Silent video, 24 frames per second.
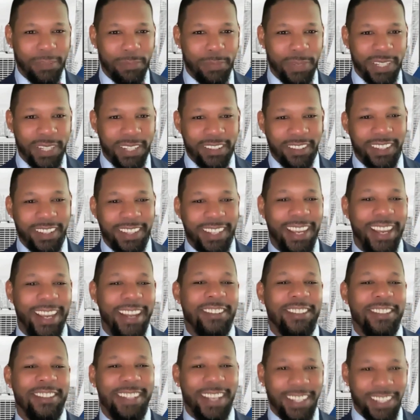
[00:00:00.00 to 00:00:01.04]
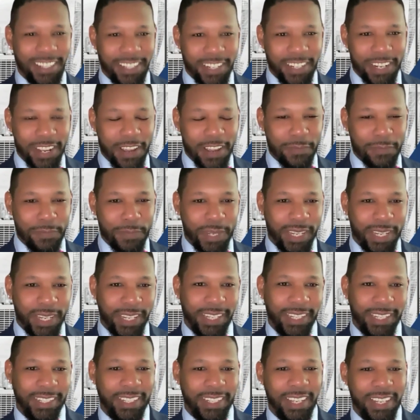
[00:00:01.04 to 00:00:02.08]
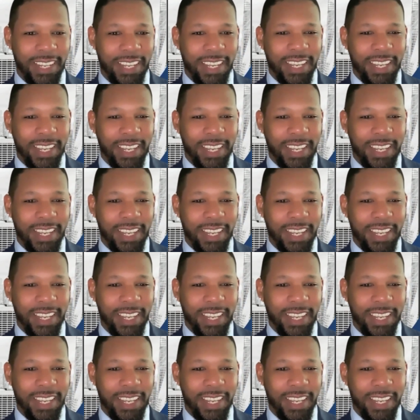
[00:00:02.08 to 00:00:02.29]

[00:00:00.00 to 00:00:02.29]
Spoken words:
particularly the intersection of being